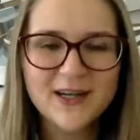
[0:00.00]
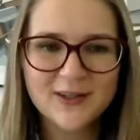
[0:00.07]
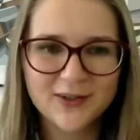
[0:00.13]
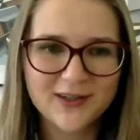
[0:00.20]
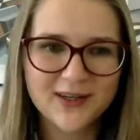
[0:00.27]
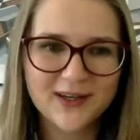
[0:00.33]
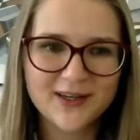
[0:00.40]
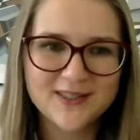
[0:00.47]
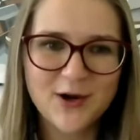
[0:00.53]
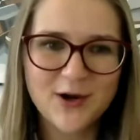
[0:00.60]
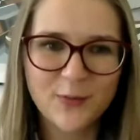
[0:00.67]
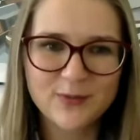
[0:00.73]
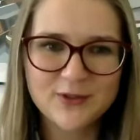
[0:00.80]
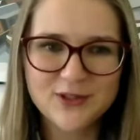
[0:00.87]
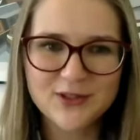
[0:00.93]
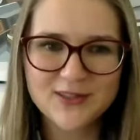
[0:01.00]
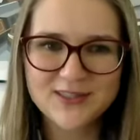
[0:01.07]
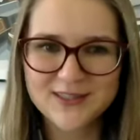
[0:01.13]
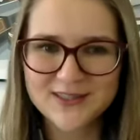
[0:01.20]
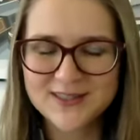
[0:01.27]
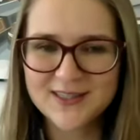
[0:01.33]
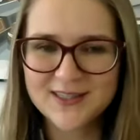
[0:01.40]
looking at it as that opportunity
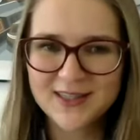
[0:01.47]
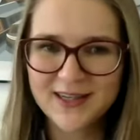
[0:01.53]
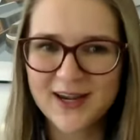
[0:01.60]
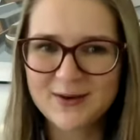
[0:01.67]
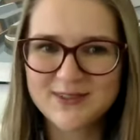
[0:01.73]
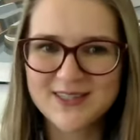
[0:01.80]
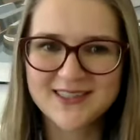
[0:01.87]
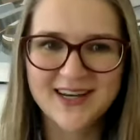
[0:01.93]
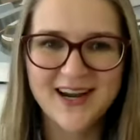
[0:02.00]
to see the Games as a